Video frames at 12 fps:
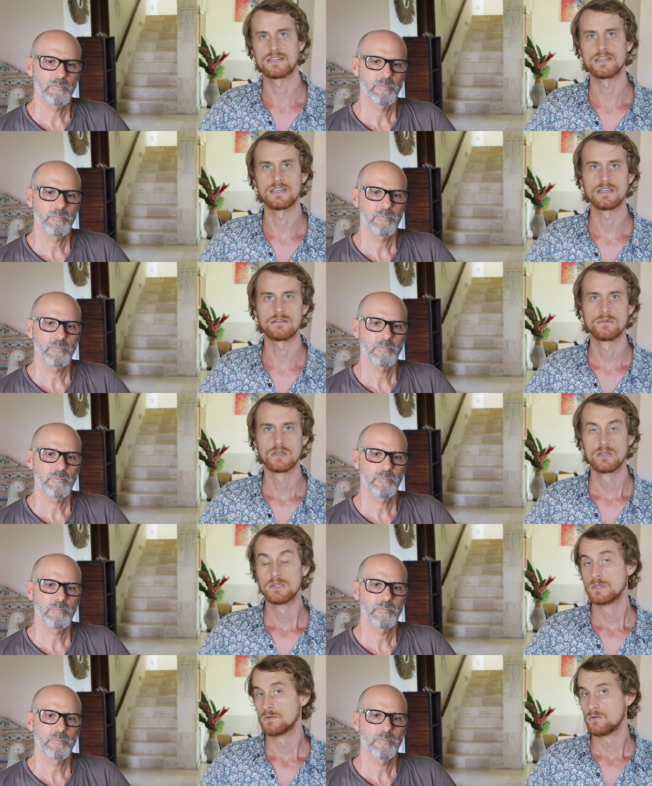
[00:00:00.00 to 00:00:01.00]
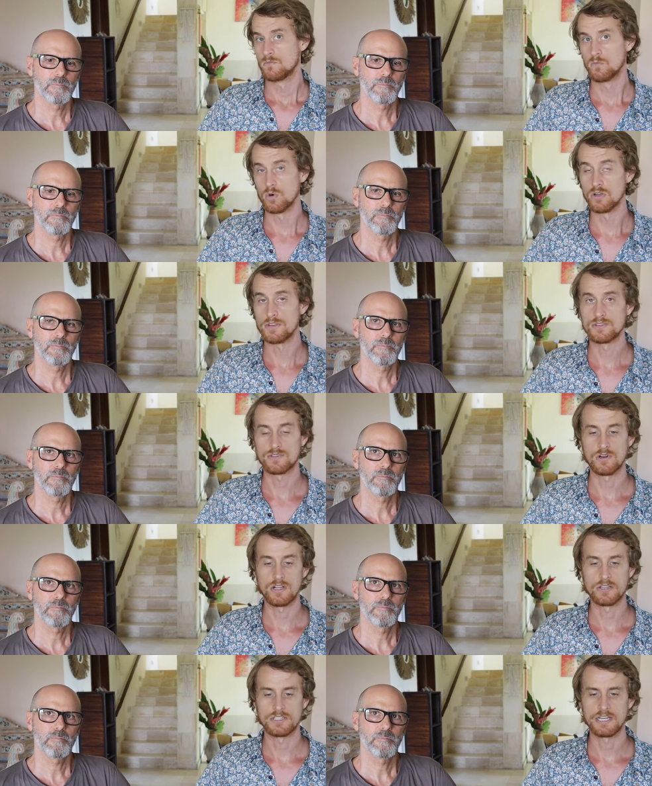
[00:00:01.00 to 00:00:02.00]
Speaker 1: the world
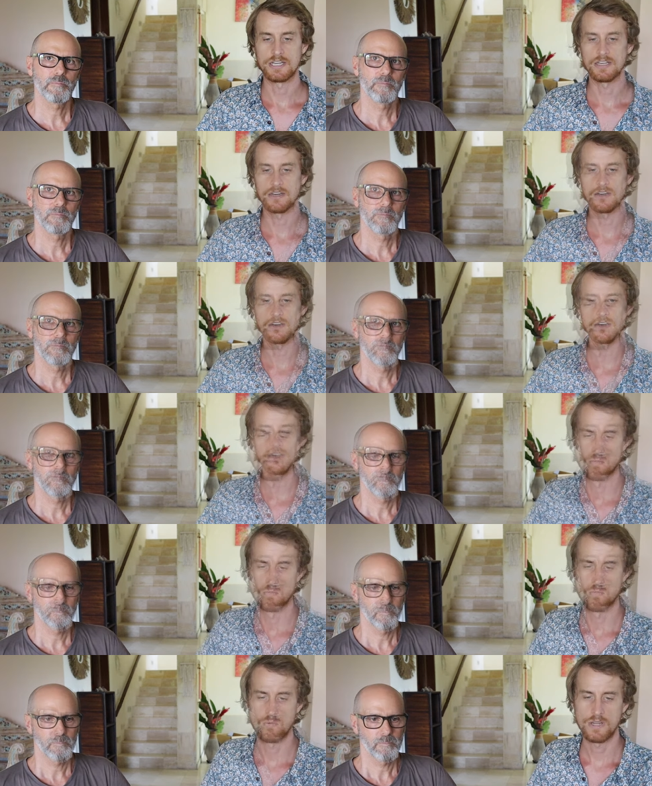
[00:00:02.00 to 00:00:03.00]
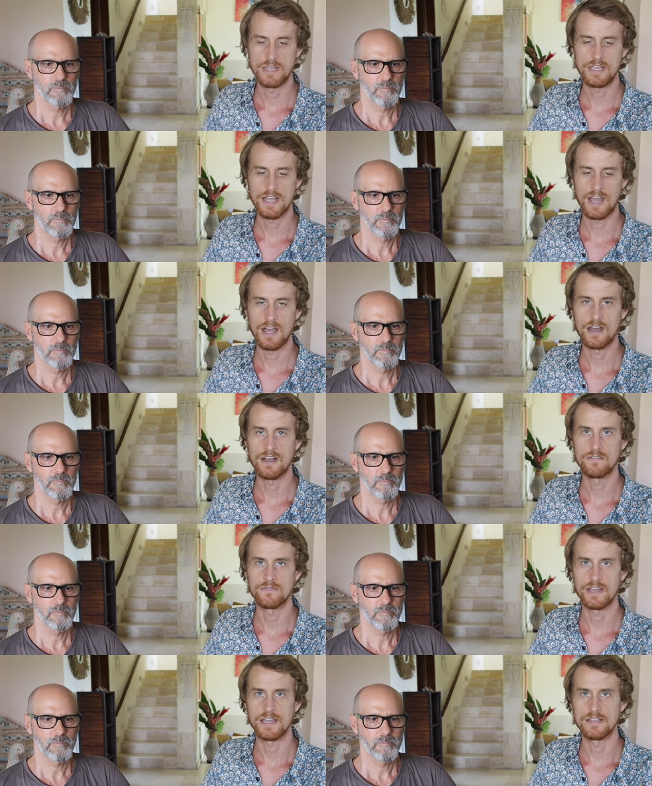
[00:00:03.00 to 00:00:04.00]
astrology here, we have
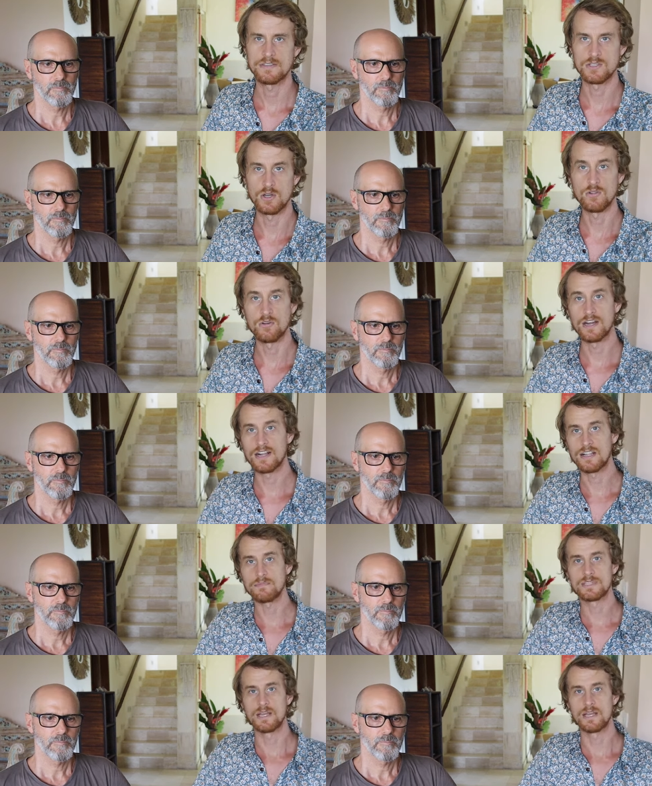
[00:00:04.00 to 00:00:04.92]
a solar eclipse